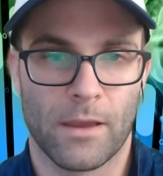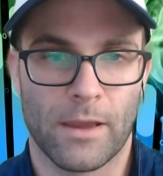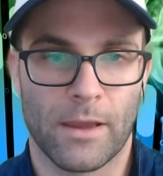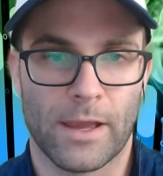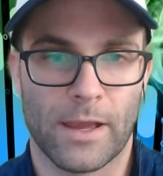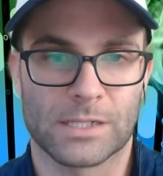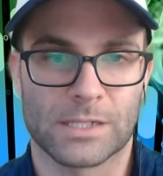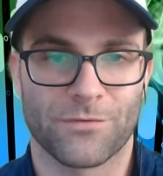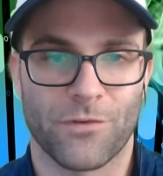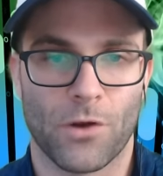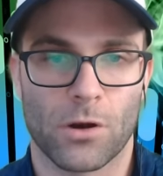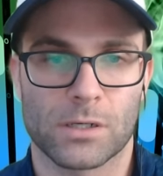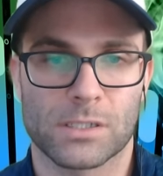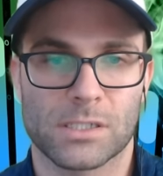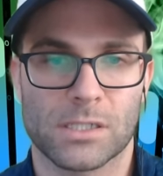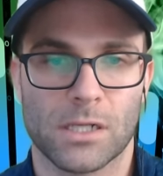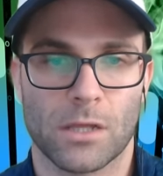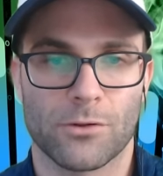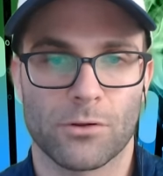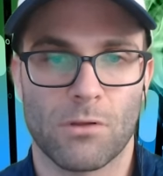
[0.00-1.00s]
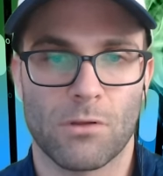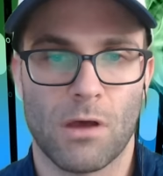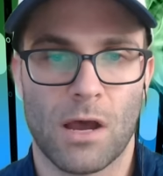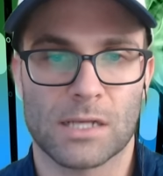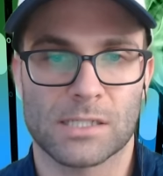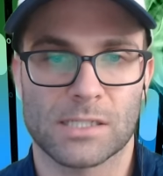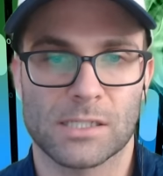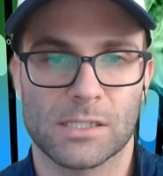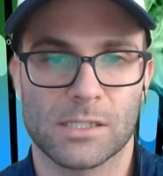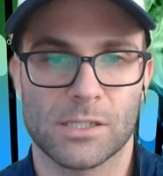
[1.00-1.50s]
As far as the other
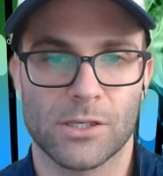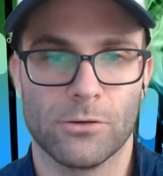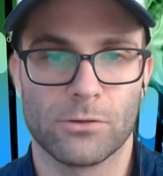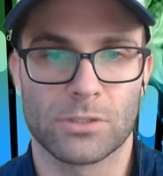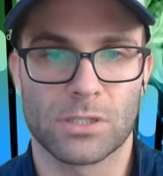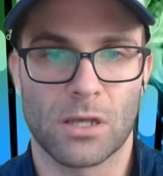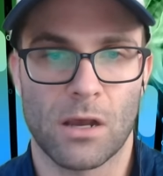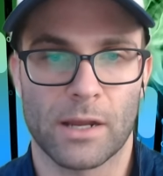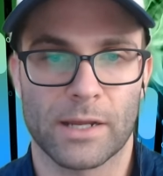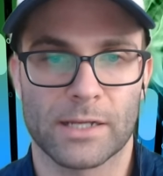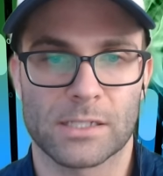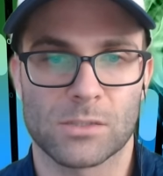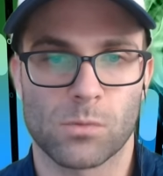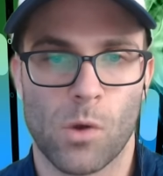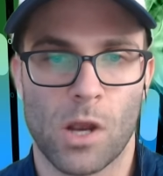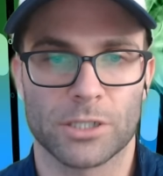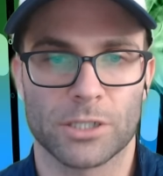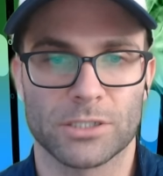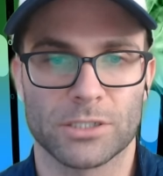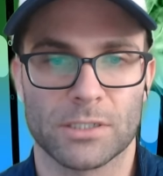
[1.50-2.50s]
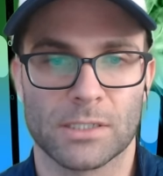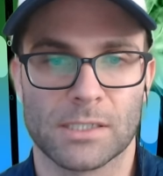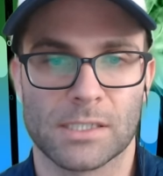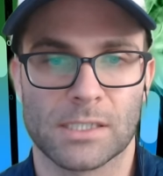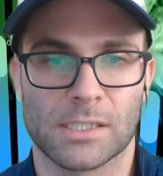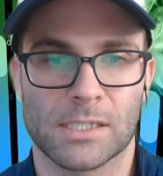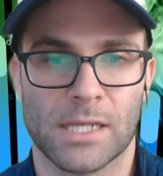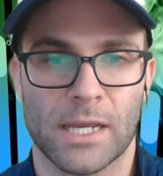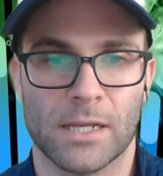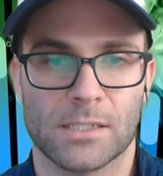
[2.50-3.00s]
losses, Utah against Washington
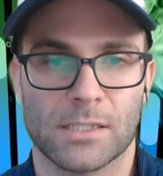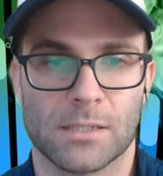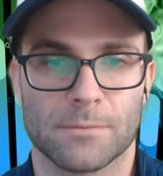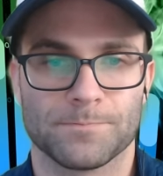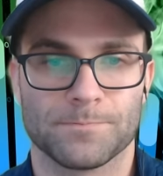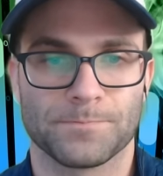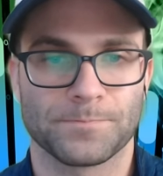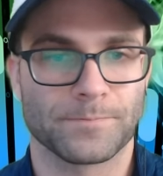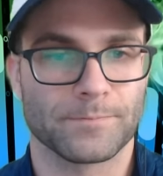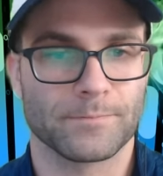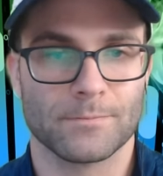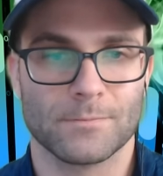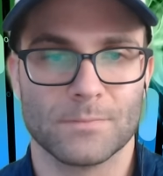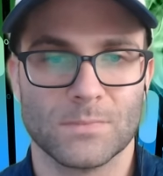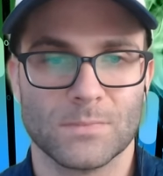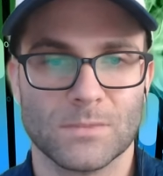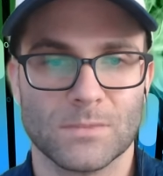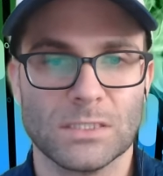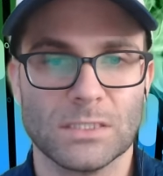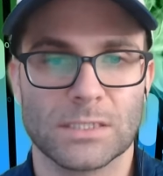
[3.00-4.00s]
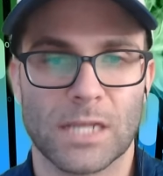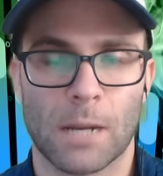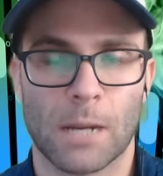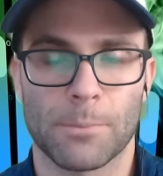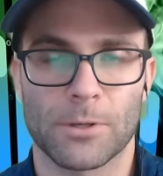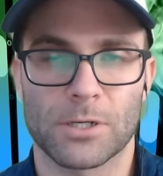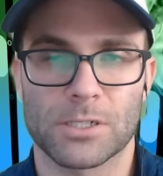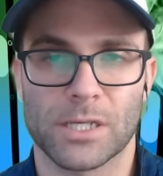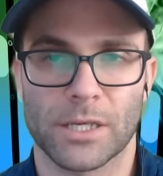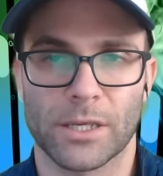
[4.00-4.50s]
State, not
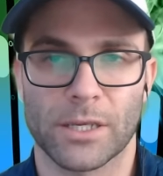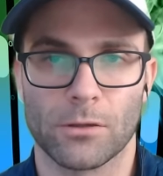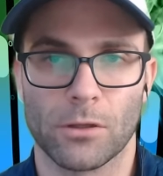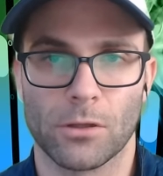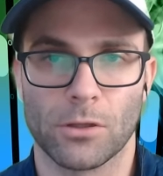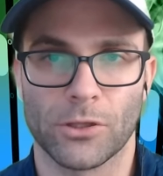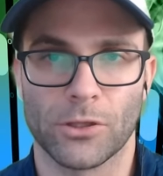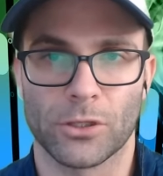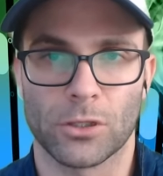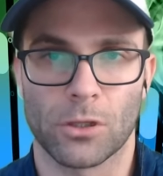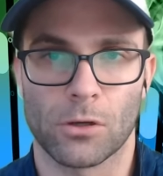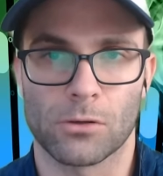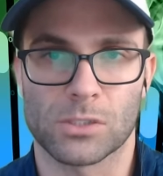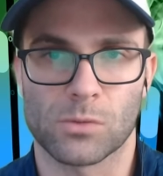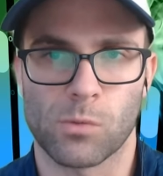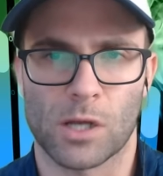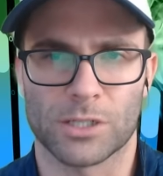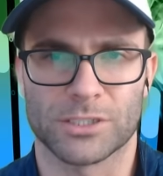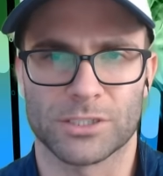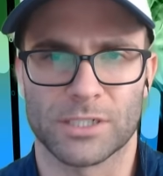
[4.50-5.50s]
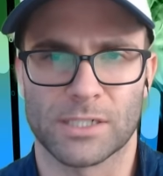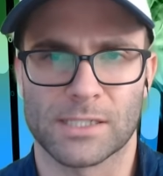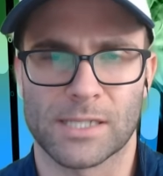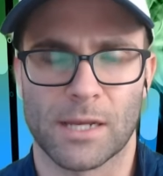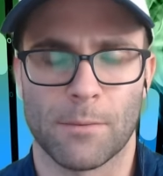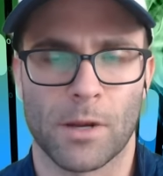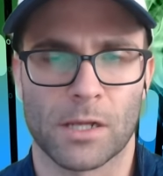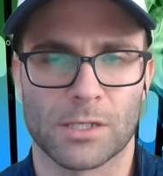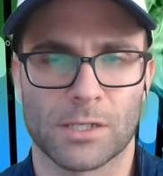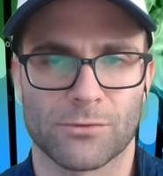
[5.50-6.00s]
particularly close. Washington State,
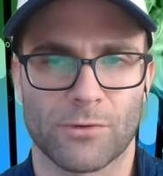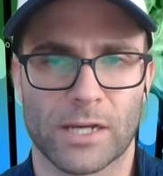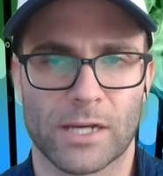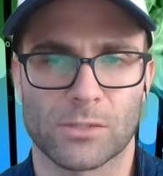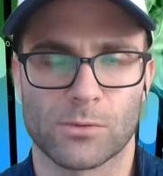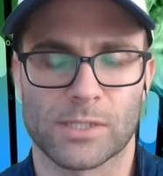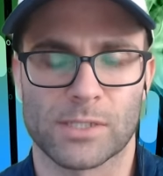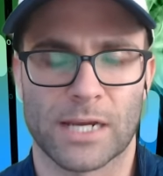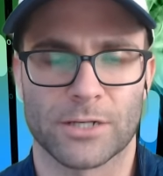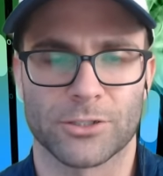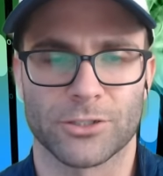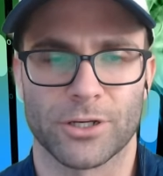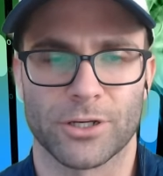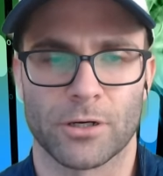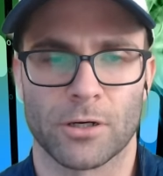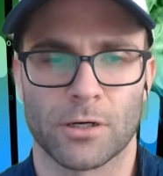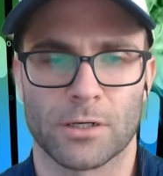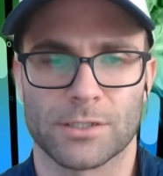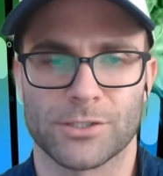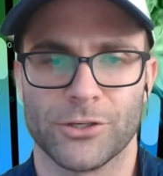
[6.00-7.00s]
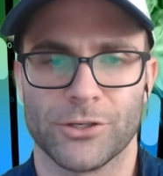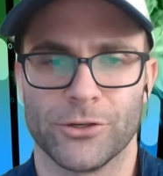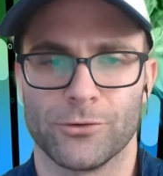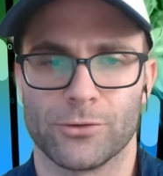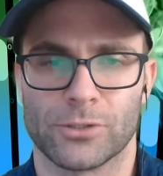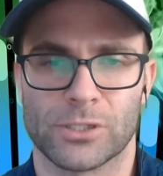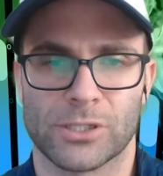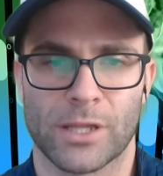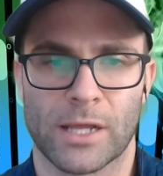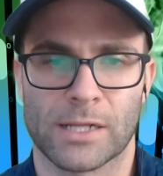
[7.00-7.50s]
Miles Rice was actually hurt too,
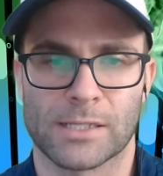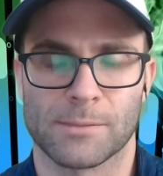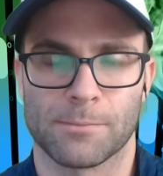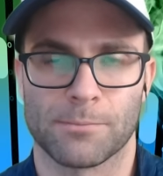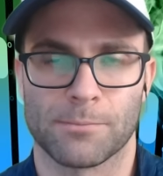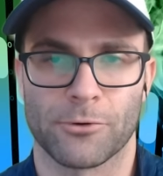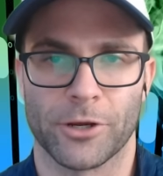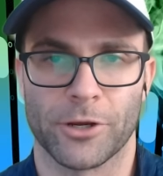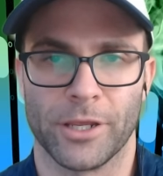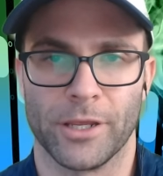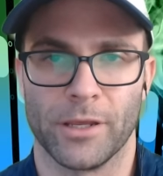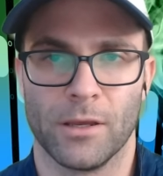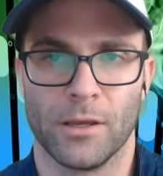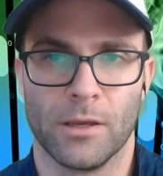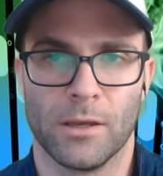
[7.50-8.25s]
so that's a pretty